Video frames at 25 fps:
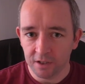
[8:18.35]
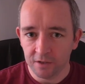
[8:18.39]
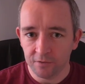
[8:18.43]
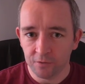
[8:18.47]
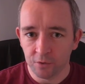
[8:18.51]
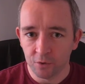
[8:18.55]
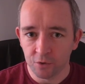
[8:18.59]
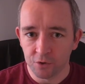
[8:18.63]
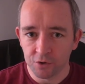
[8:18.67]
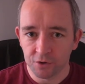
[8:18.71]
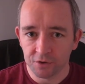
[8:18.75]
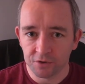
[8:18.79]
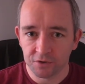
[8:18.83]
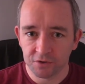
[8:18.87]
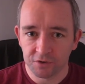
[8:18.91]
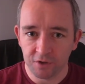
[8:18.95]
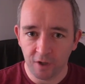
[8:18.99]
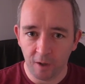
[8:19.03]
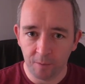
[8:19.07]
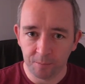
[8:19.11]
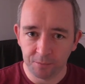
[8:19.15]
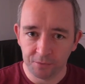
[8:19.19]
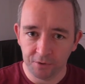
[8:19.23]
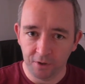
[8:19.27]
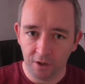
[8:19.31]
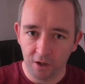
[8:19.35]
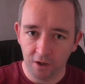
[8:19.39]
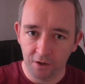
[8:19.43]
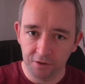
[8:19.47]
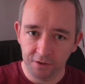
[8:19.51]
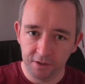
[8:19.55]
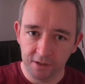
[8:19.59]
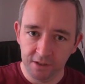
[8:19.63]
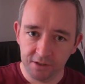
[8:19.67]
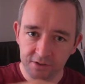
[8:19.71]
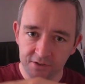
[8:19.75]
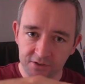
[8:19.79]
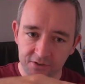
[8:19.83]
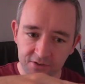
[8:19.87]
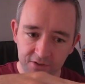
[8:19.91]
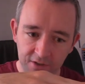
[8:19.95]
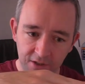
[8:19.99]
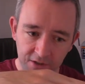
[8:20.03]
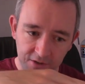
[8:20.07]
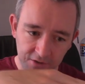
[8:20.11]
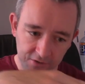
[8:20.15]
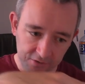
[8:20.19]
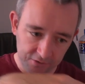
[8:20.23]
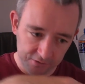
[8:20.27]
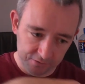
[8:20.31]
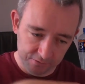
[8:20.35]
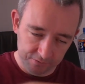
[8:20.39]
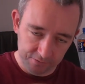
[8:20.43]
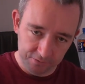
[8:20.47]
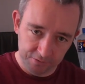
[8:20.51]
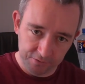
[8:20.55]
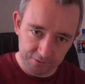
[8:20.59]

if you're just stopped on a slight